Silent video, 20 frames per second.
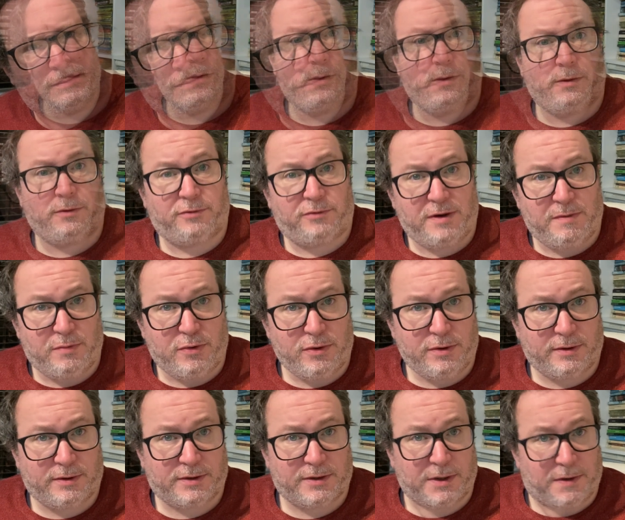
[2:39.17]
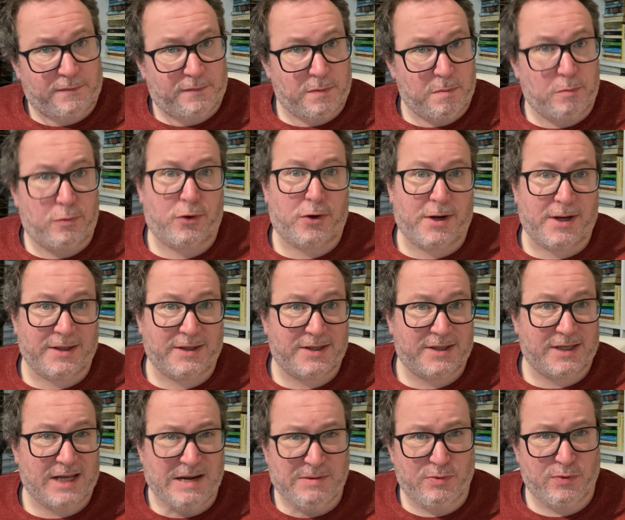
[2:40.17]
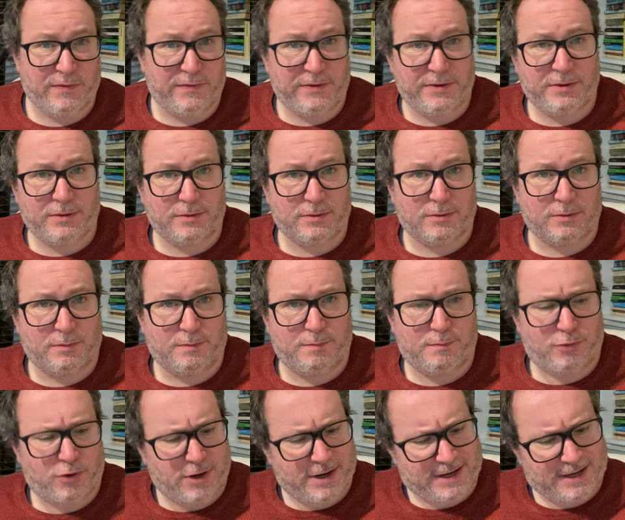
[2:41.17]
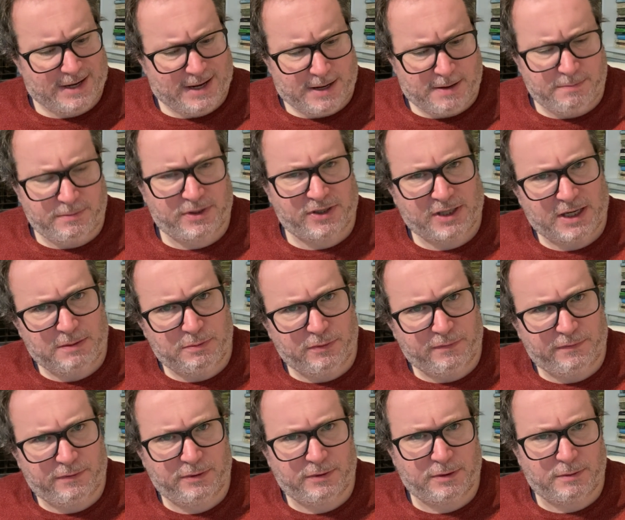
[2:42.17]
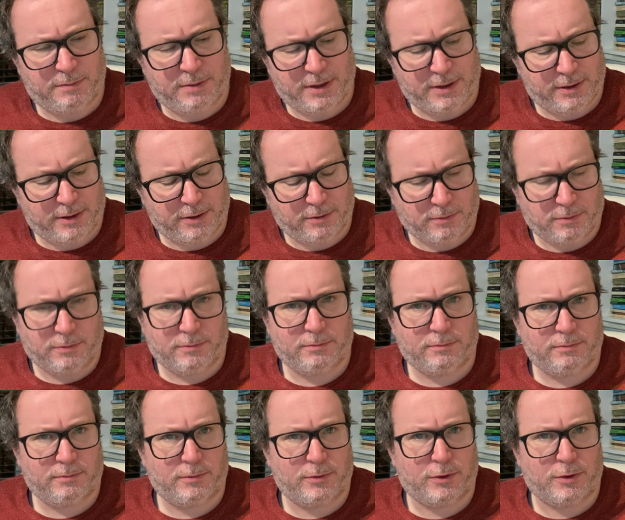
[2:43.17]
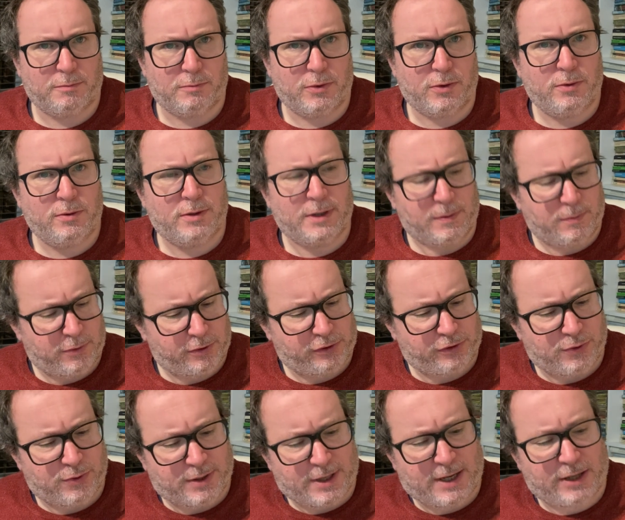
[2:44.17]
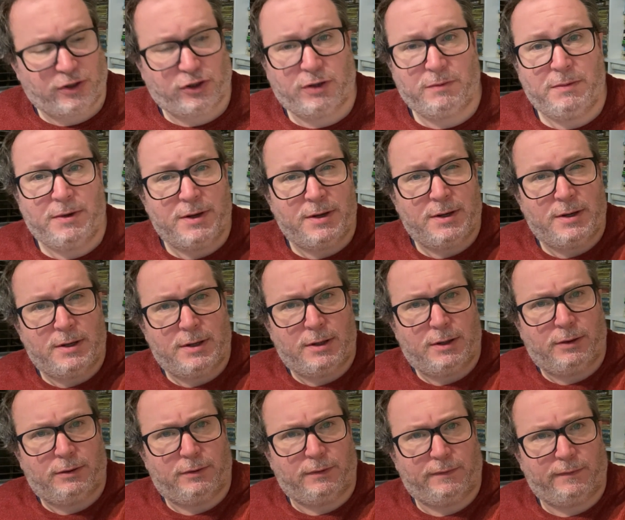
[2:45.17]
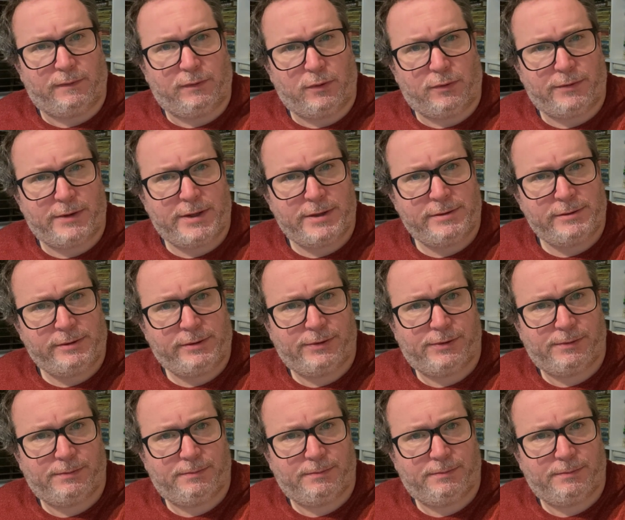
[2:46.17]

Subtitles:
3 books from Brian Stableford, or Brian M. Stableford, depending on the mood in which you catch him. The Florians,